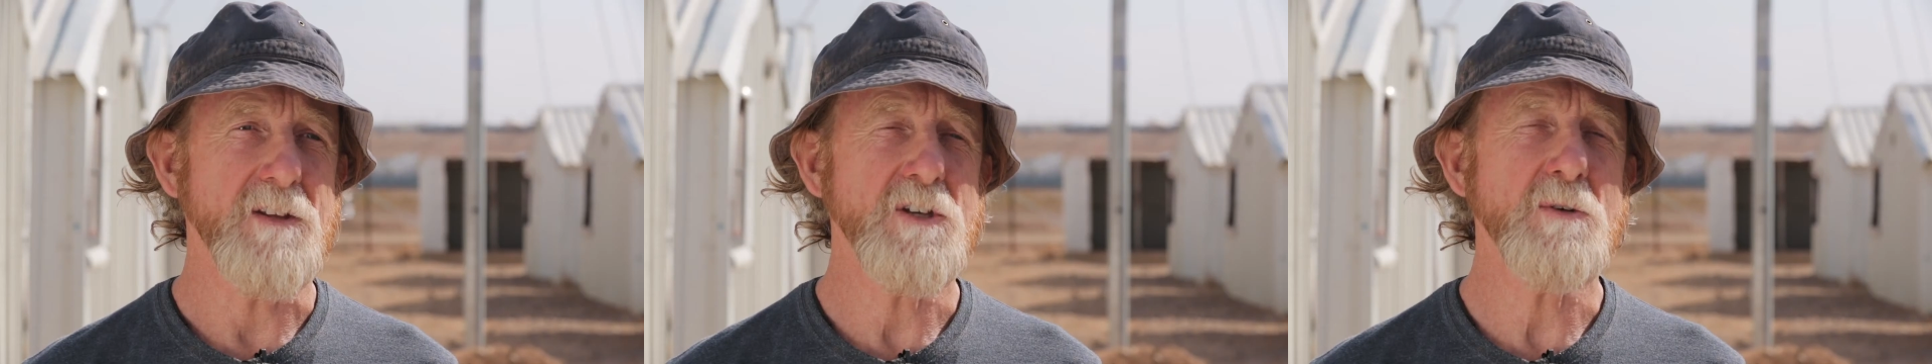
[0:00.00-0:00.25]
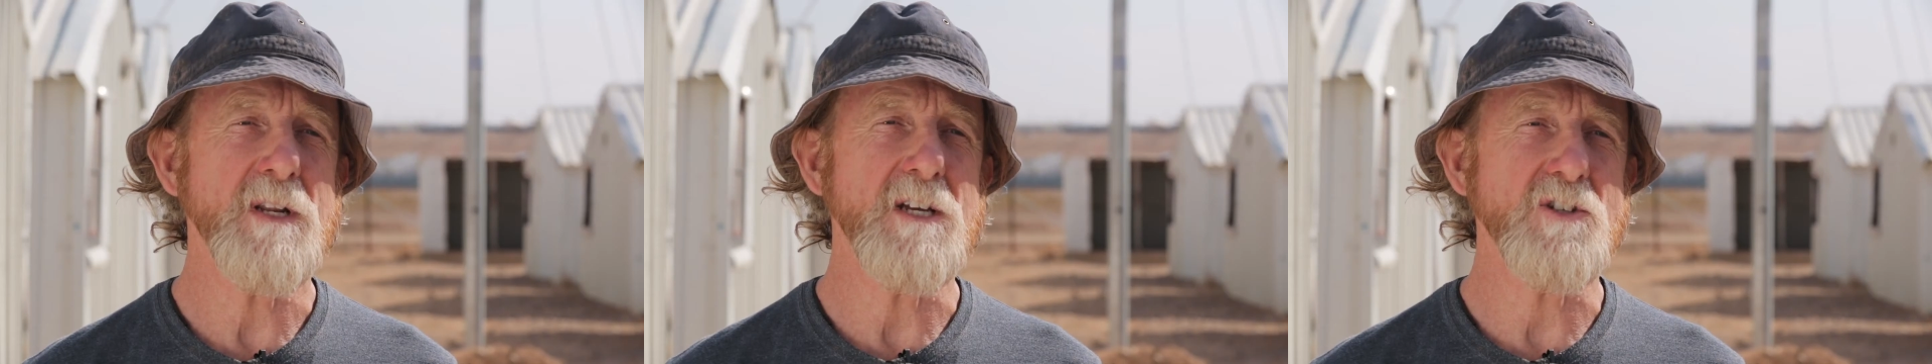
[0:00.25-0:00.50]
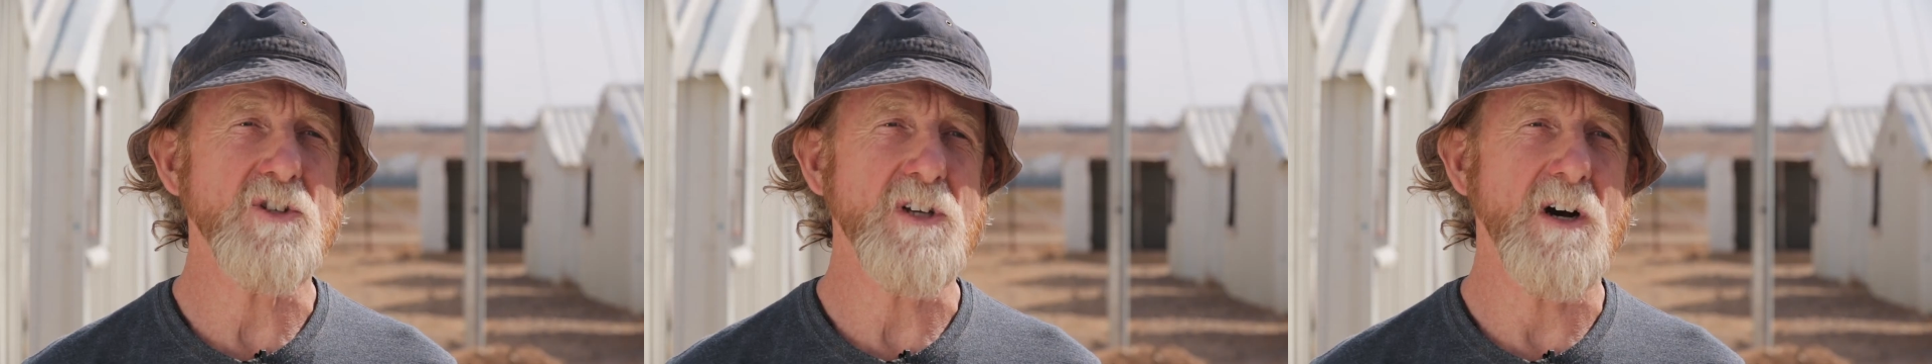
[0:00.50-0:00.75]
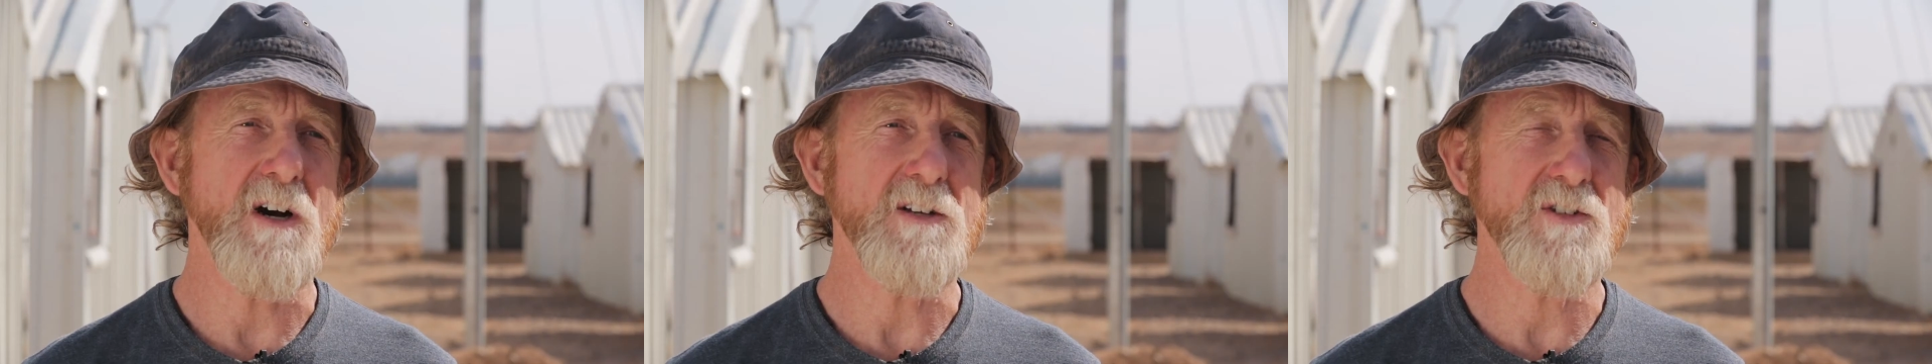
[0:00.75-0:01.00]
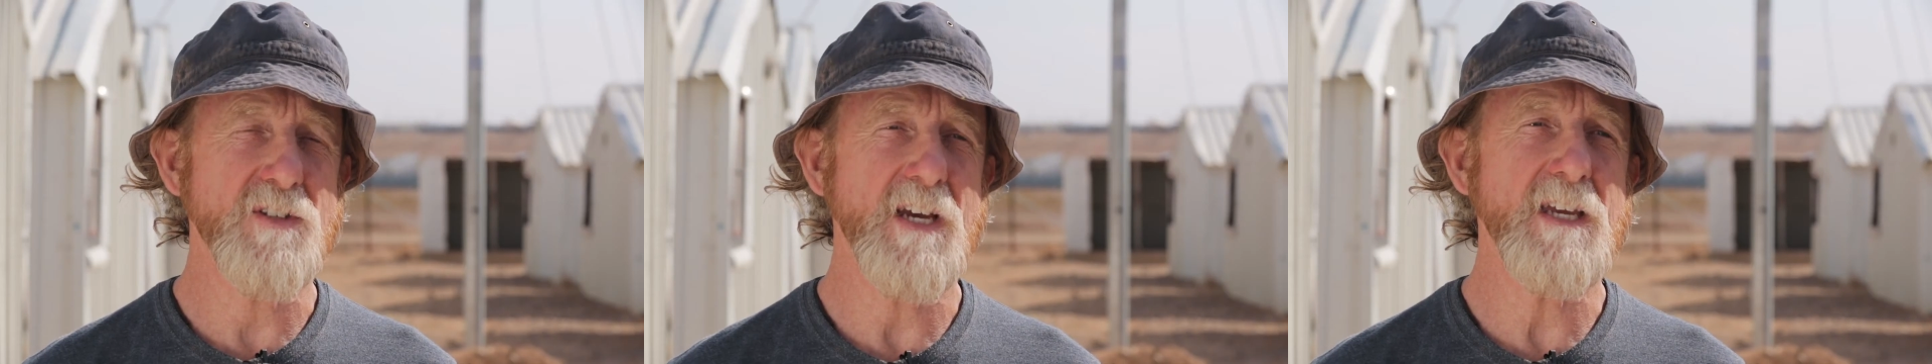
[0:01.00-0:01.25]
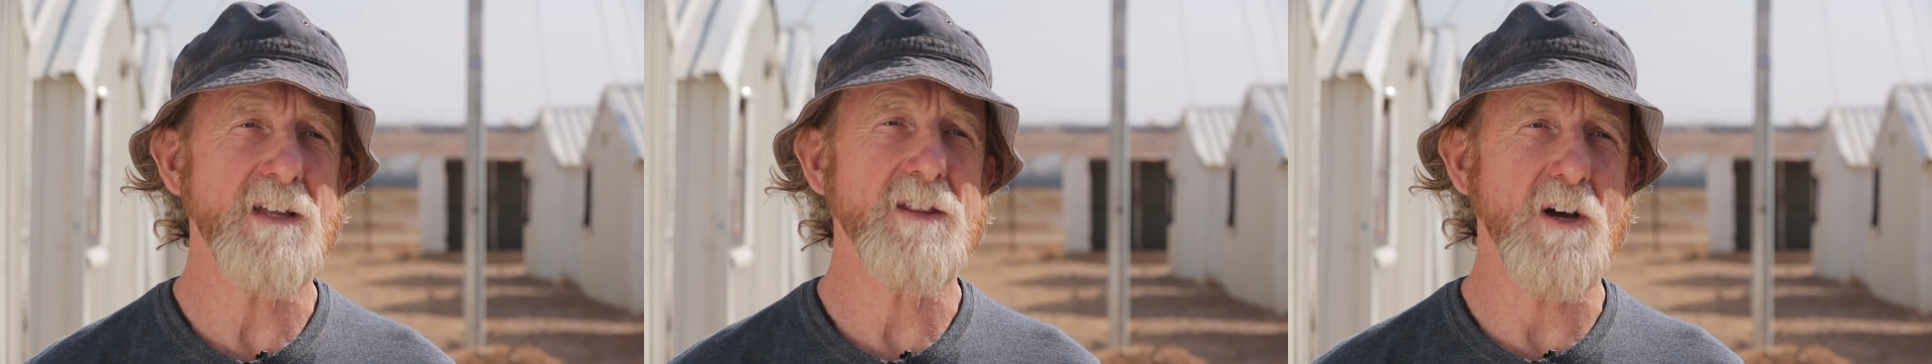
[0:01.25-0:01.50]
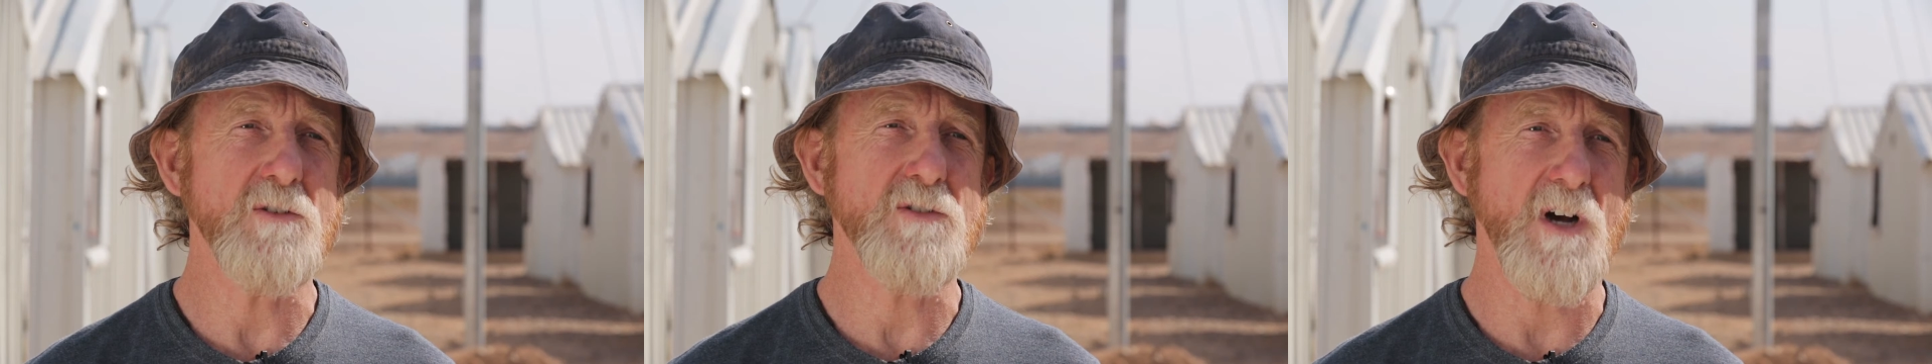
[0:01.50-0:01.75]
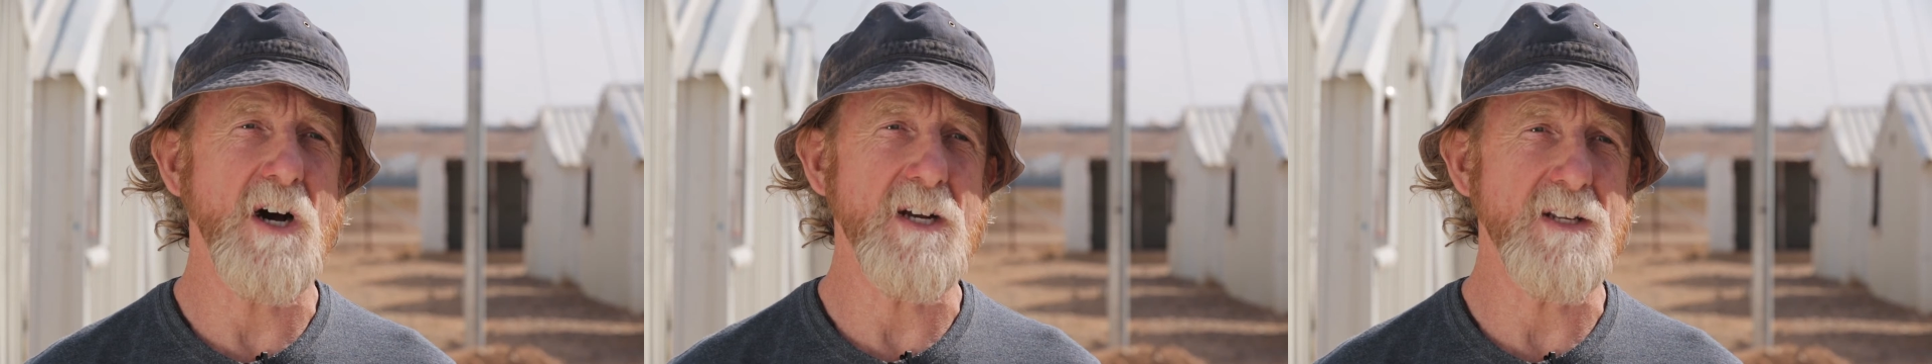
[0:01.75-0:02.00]
the UNHCR has taken
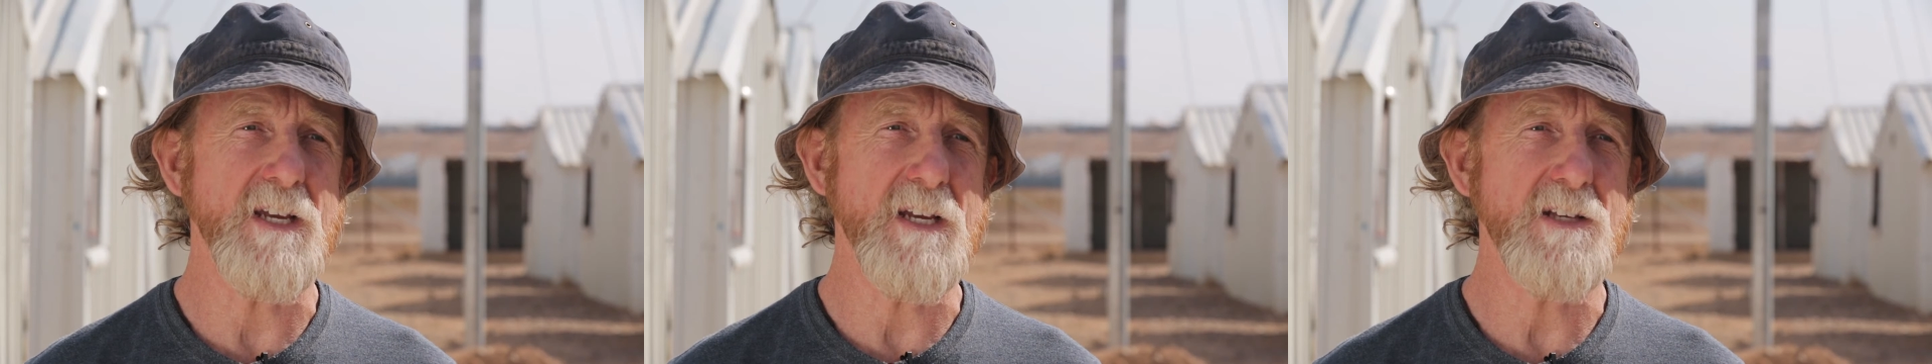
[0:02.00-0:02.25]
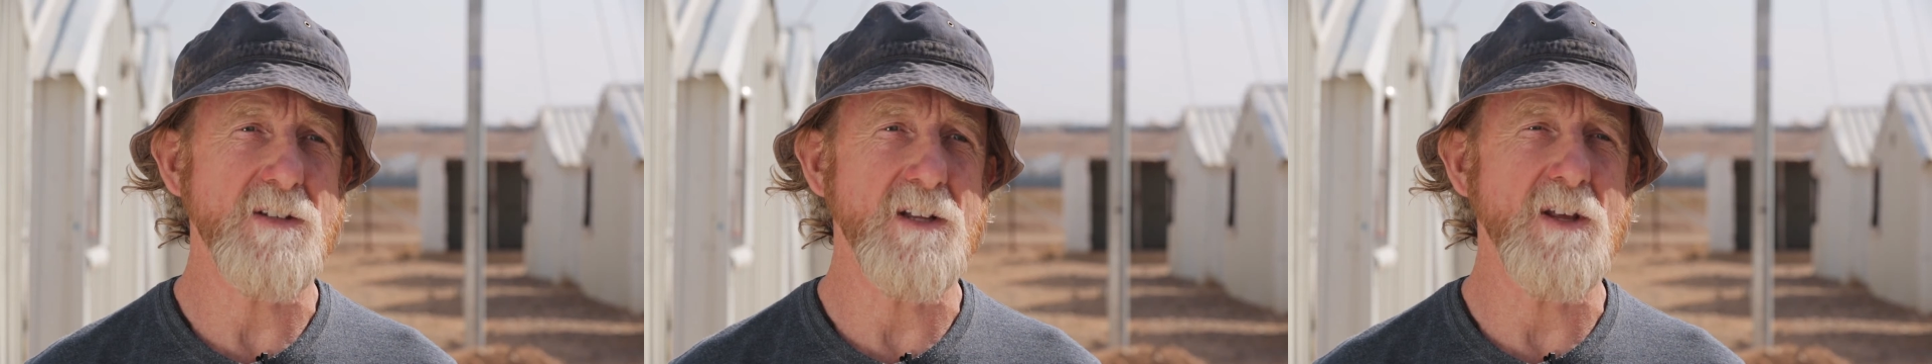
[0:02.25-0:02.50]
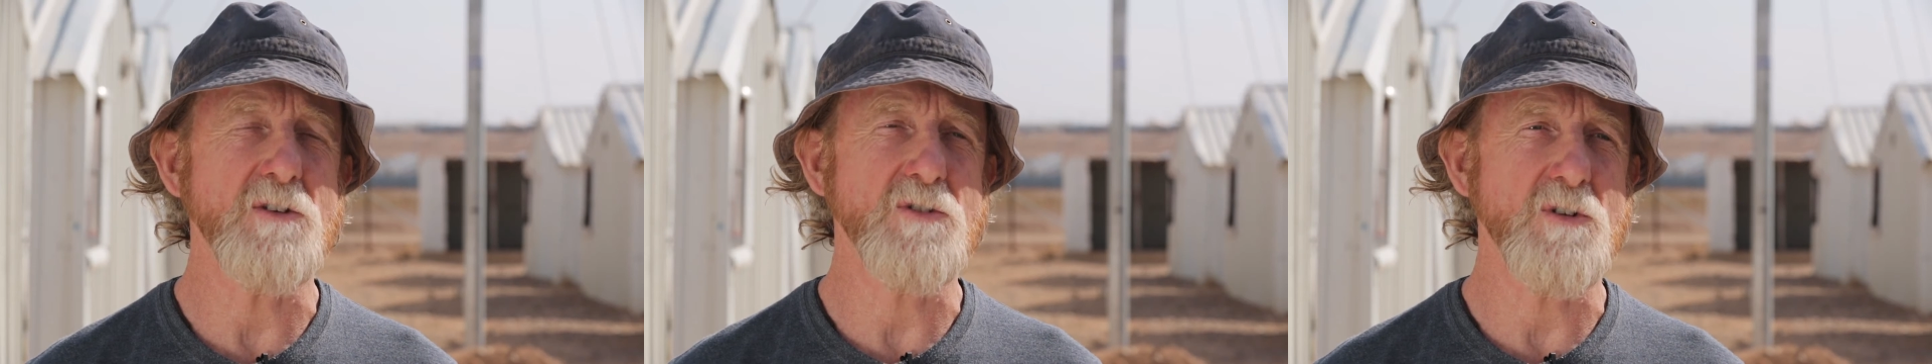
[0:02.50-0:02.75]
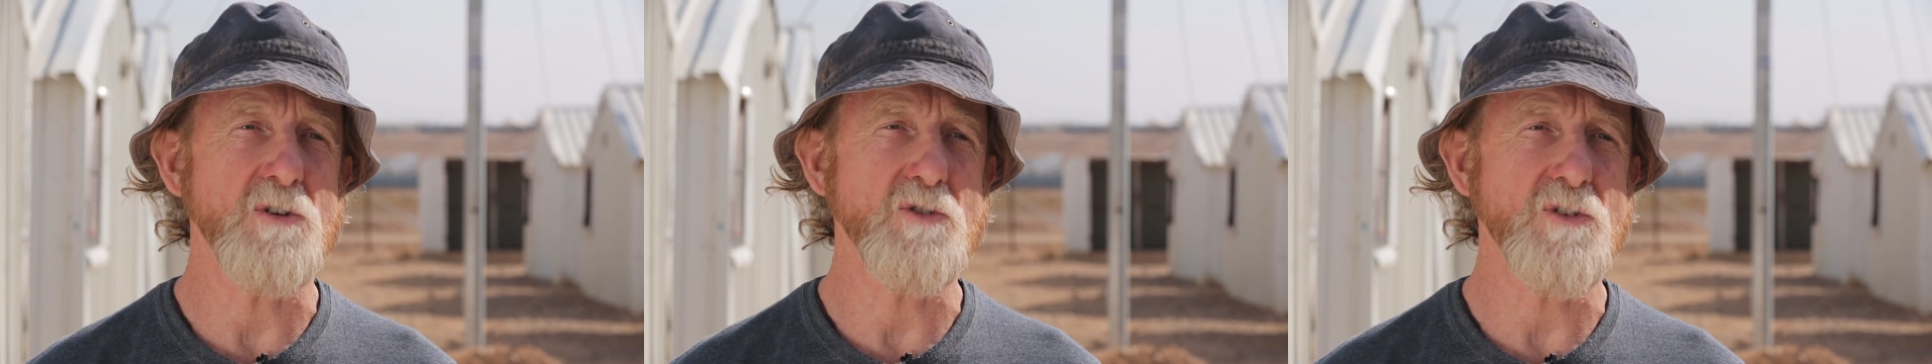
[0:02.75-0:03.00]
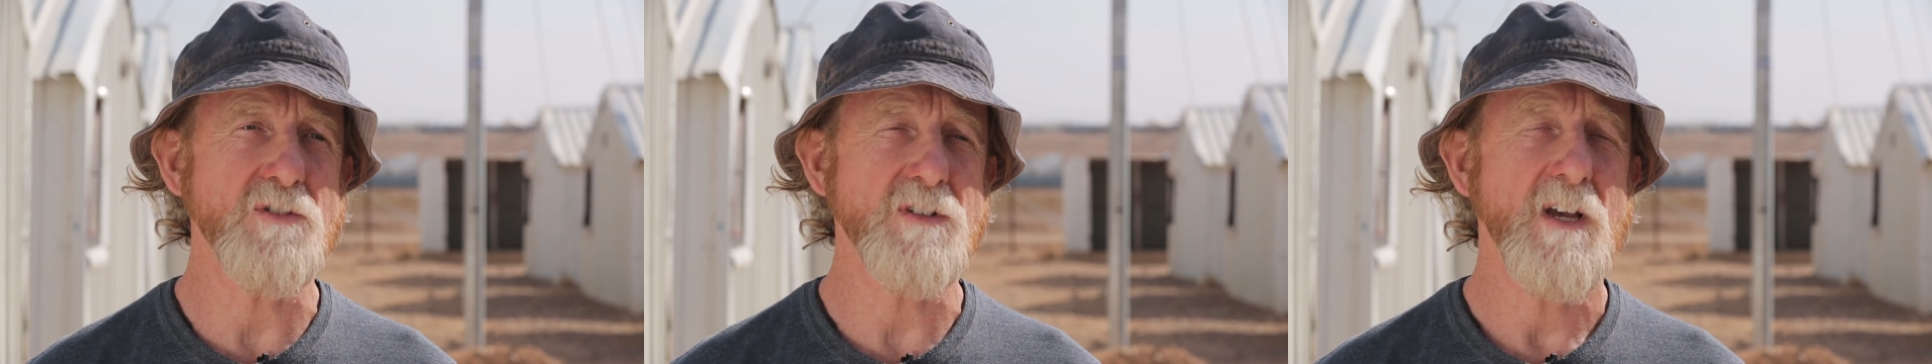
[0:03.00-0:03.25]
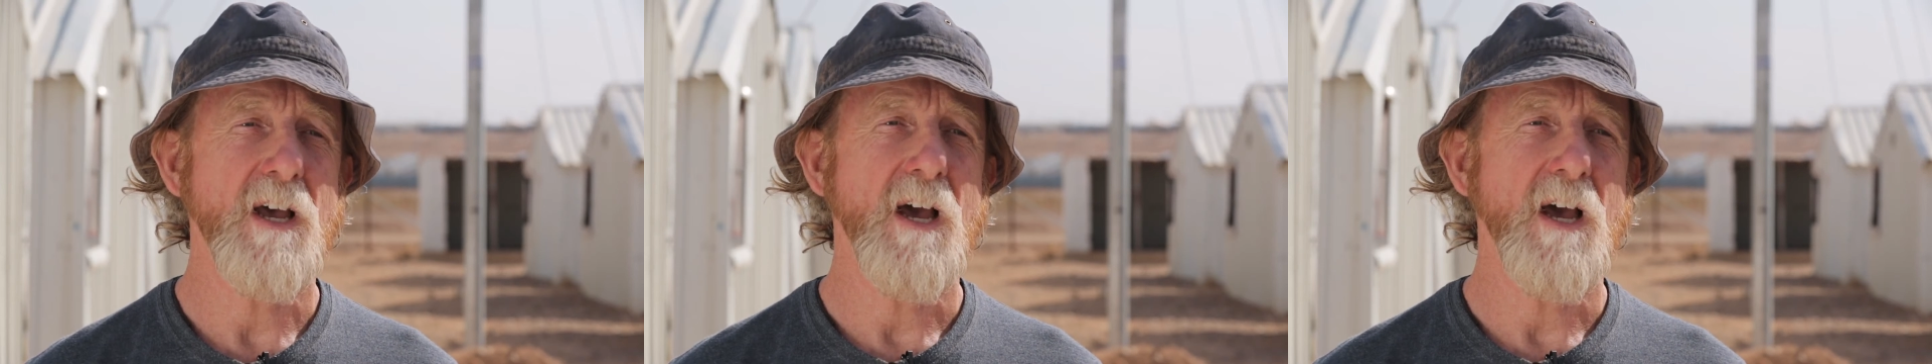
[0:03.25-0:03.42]
those ideas and those solutions